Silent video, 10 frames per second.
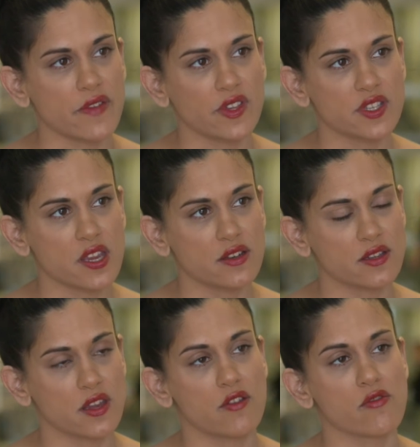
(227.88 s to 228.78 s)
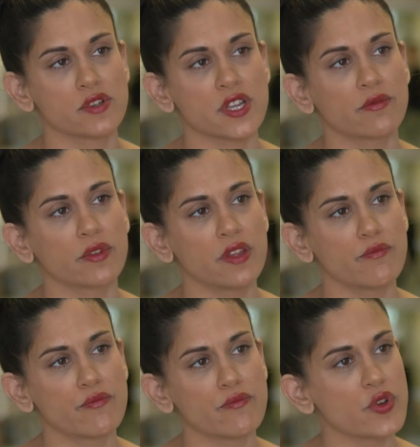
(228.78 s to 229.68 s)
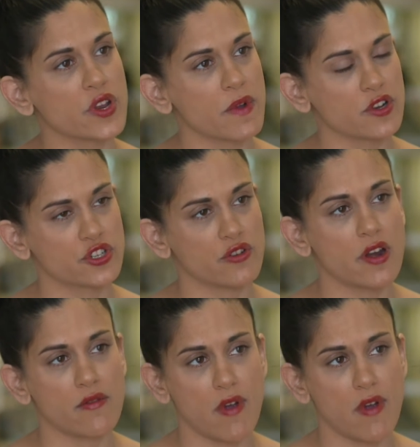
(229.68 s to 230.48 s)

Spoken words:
having skin-to-skin contact with him pretty much straight